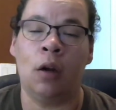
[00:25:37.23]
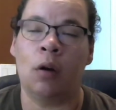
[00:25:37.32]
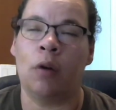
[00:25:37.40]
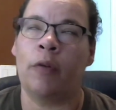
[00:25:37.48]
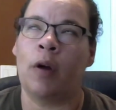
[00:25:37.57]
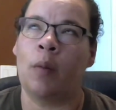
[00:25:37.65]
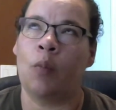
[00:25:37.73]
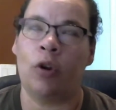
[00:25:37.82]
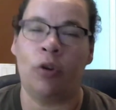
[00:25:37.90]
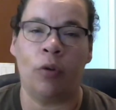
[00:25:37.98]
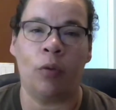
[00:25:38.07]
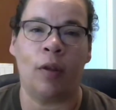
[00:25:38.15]
or from
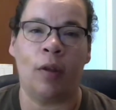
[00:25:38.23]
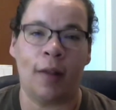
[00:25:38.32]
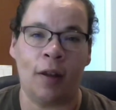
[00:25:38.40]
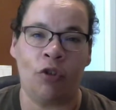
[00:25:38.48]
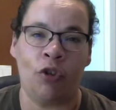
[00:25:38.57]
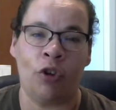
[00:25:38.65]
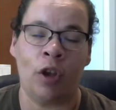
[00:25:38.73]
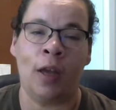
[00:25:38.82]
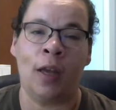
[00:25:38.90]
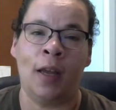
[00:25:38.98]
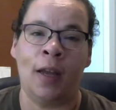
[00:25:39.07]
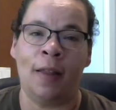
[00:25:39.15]
123 Stitch.
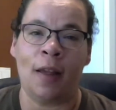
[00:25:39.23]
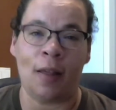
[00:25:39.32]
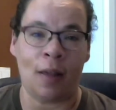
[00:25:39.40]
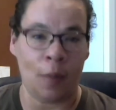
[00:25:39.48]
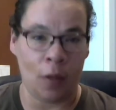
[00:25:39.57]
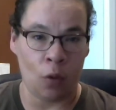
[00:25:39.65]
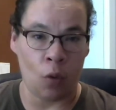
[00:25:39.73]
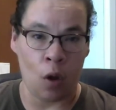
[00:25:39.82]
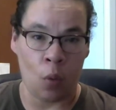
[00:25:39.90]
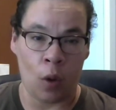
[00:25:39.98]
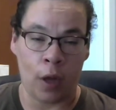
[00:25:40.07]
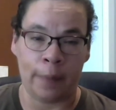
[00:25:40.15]
They sent me the
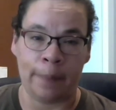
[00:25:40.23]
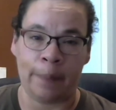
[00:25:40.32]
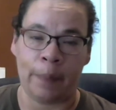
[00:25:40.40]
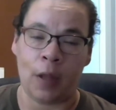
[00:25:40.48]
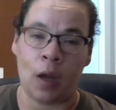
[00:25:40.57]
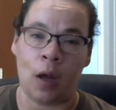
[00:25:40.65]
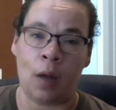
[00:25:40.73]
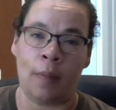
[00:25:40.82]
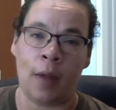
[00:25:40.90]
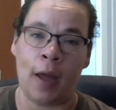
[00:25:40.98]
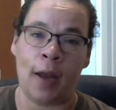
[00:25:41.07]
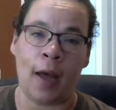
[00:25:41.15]
wrong one,
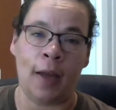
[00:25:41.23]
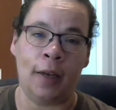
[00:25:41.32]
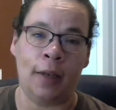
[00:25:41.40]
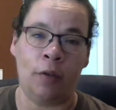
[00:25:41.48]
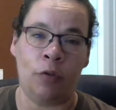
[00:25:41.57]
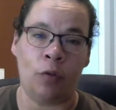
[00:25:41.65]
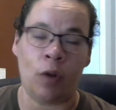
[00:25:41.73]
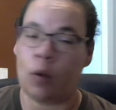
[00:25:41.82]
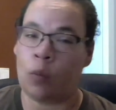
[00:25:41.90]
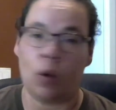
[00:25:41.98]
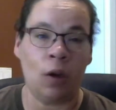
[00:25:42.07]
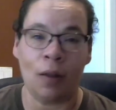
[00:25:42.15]
and I do not
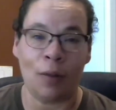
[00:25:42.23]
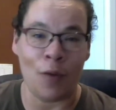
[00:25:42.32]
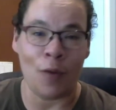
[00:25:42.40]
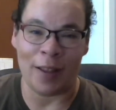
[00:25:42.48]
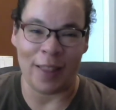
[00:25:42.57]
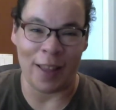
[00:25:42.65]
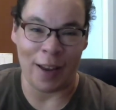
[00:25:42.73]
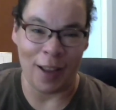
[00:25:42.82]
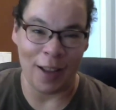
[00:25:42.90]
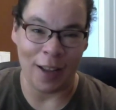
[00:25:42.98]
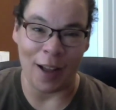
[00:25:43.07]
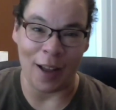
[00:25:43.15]
want the one that
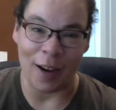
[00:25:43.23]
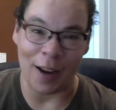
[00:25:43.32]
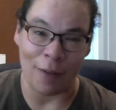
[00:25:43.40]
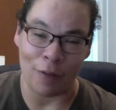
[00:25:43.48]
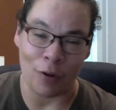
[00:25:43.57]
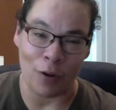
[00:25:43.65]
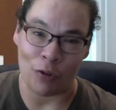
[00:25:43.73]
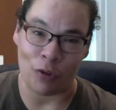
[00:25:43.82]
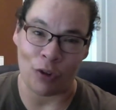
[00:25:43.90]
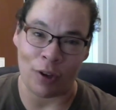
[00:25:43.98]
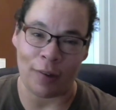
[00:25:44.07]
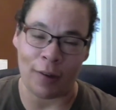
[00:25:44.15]
I got. I have no
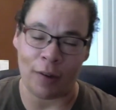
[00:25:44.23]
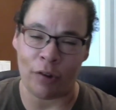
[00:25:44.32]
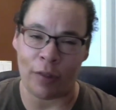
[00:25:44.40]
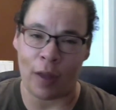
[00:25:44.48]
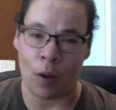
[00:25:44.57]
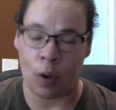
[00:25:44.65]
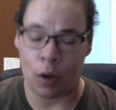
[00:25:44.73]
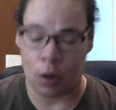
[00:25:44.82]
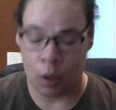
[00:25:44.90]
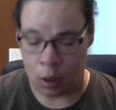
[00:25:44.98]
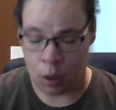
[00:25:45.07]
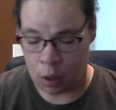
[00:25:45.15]
interest in stitching that one.
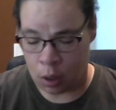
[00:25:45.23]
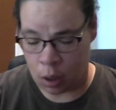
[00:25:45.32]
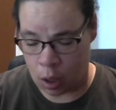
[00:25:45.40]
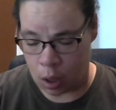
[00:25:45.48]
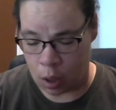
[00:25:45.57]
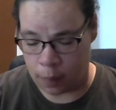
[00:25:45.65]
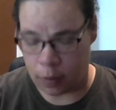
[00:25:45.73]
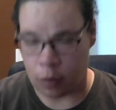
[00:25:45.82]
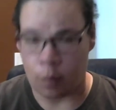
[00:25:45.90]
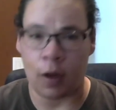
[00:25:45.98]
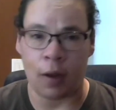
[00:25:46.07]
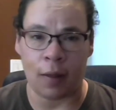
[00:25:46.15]
So
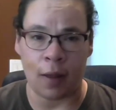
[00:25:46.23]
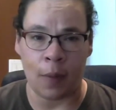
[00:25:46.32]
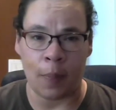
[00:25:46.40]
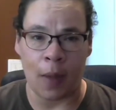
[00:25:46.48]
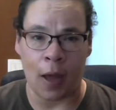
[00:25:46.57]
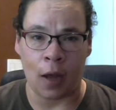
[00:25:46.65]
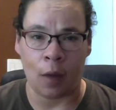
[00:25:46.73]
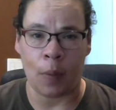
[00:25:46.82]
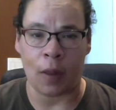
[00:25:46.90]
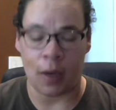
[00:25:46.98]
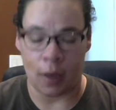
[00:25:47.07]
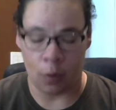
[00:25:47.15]
I'm going to send it back, but
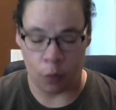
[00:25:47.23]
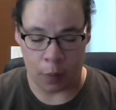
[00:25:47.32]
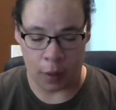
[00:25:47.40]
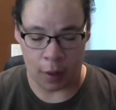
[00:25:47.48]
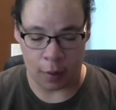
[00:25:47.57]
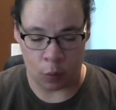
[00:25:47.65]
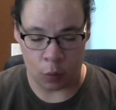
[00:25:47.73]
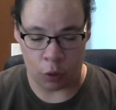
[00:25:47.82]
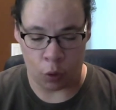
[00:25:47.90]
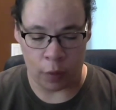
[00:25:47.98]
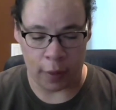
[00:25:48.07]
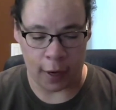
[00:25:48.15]
they did replace it with
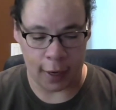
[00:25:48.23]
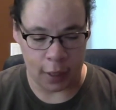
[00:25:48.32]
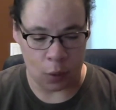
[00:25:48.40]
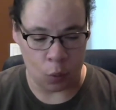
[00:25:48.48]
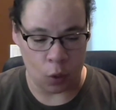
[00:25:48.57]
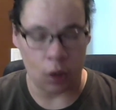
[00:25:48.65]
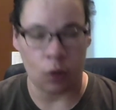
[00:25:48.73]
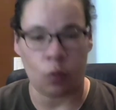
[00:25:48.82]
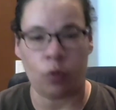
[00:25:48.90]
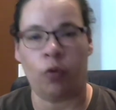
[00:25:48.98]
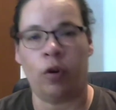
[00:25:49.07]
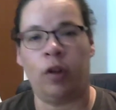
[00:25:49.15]
the one that I did want,
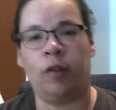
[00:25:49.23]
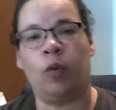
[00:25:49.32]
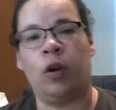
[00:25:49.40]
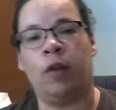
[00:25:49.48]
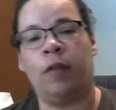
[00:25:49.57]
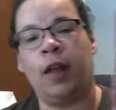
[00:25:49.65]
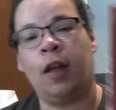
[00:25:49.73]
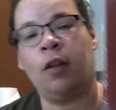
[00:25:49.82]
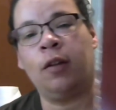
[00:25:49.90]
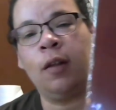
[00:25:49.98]
which was one of the Celtic